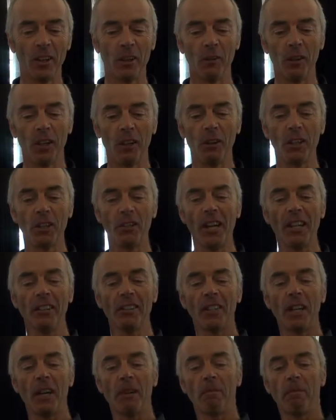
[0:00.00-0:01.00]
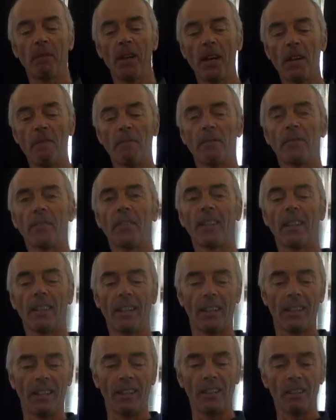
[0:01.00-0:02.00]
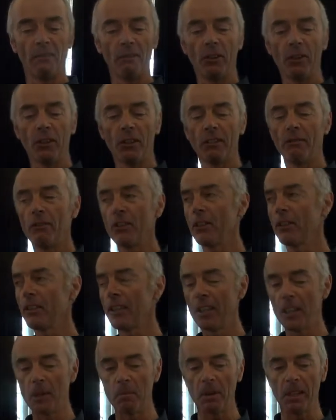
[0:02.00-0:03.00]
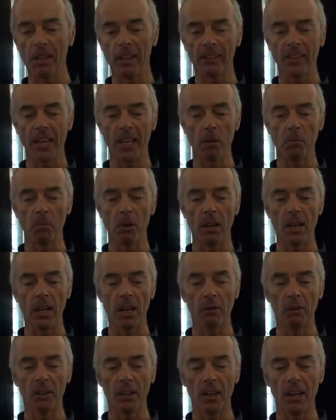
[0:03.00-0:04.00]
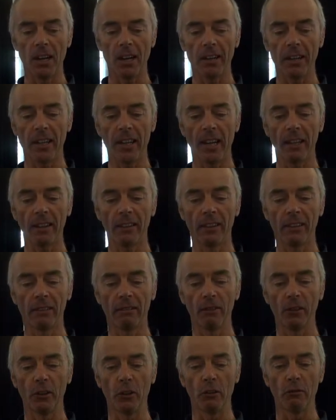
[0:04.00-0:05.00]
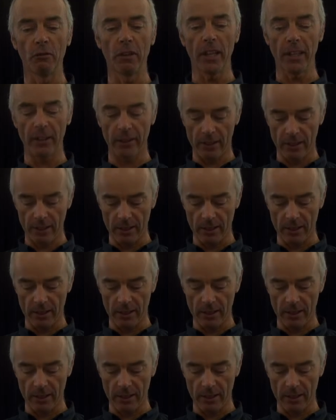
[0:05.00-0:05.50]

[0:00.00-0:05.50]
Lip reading: we dressed up an unfortunate volunteer in the middle as Anna Bly with a hard hat and fluoro vest.